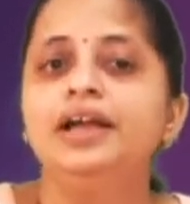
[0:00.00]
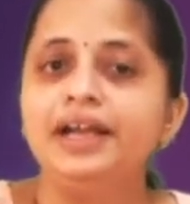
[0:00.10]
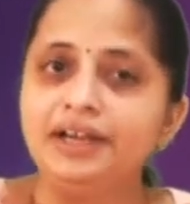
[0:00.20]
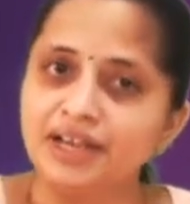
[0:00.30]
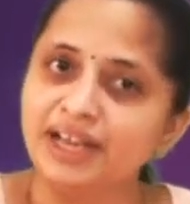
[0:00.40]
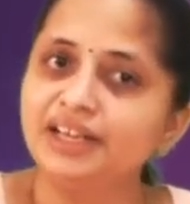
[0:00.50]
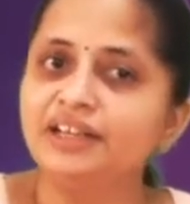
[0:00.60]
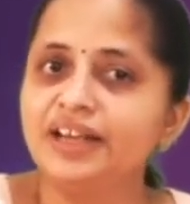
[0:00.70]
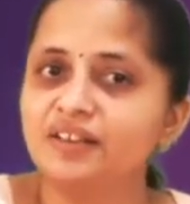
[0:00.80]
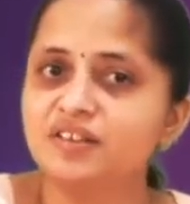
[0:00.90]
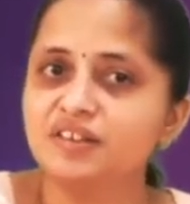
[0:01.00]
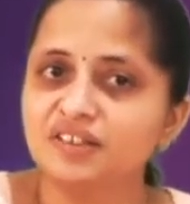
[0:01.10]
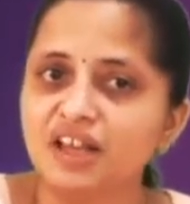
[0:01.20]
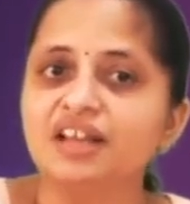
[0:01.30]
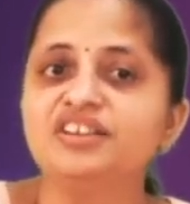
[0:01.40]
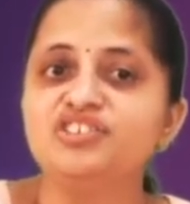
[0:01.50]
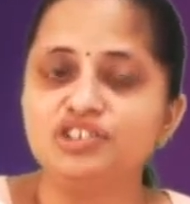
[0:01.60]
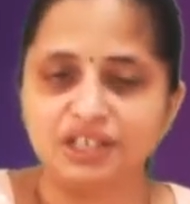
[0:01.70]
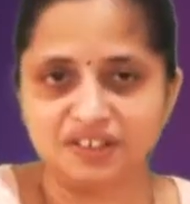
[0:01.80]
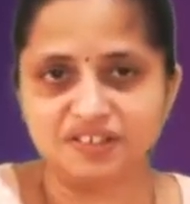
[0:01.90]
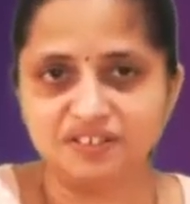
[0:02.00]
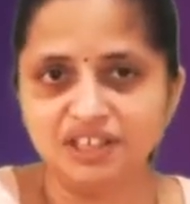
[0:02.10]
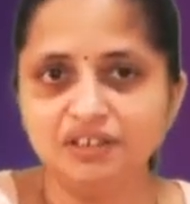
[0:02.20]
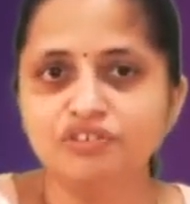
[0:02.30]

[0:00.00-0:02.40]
Indirect taxes are GST,